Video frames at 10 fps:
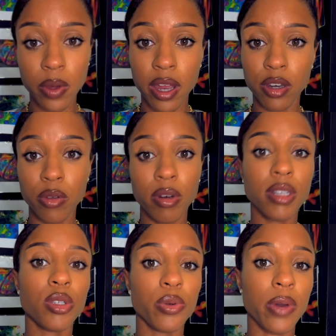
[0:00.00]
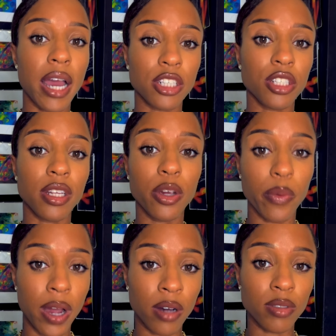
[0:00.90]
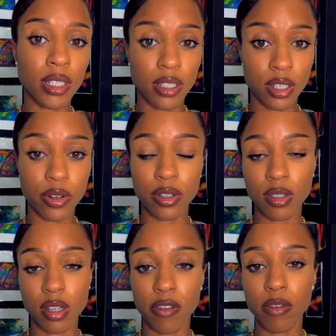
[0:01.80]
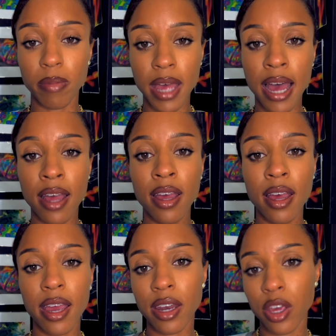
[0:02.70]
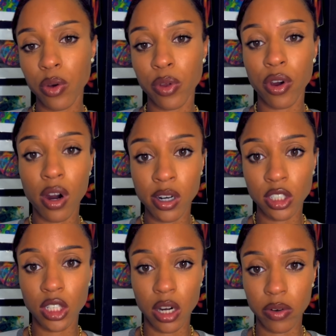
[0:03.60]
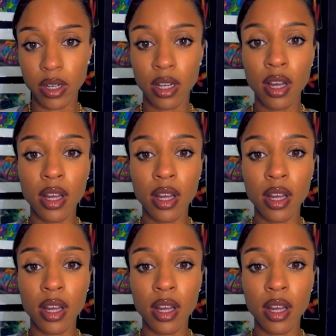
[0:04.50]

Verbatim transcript: and you need to actually ground and center yourself from that and heal your heart chakra